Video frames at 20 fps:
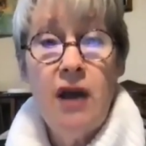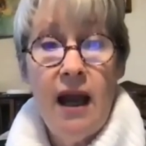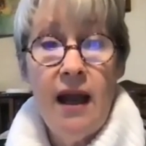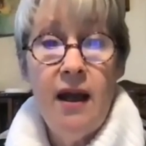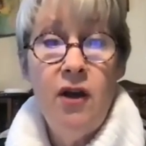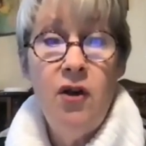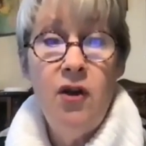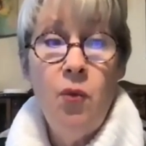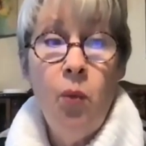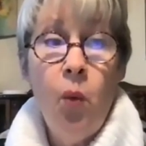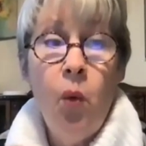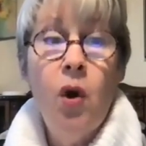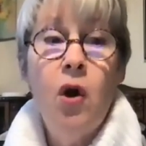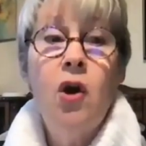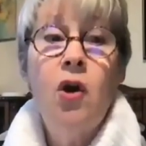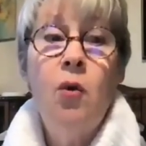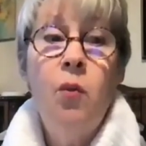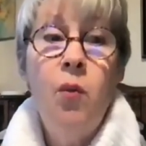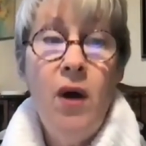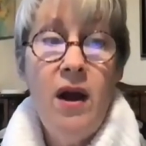and
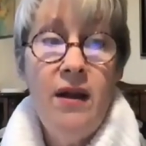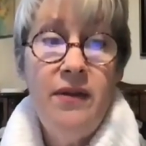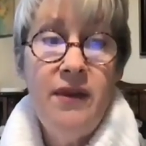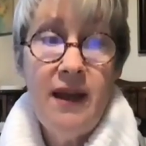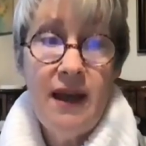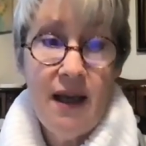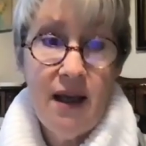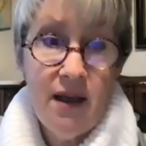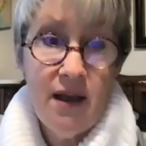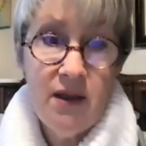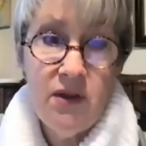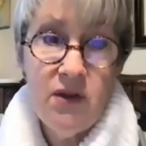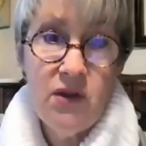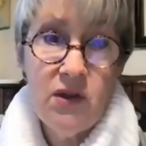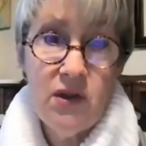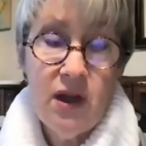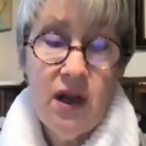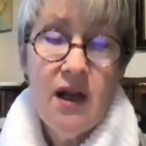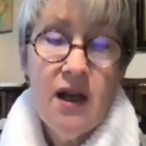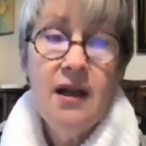work with
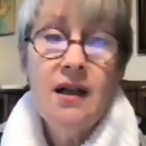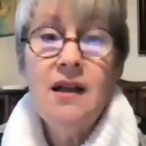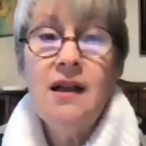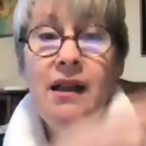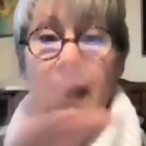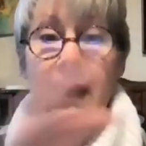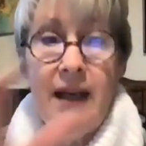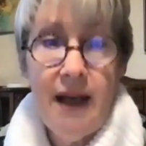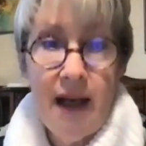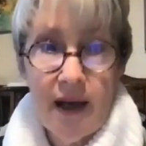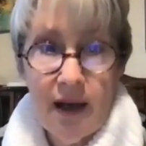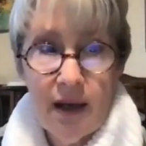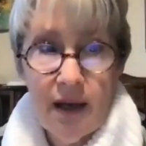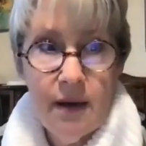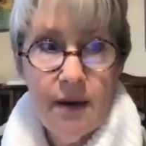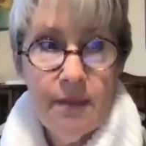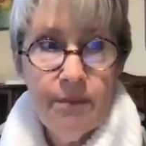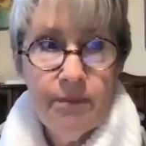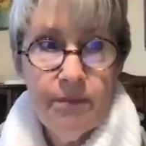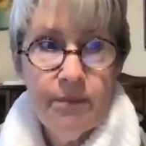his clinic.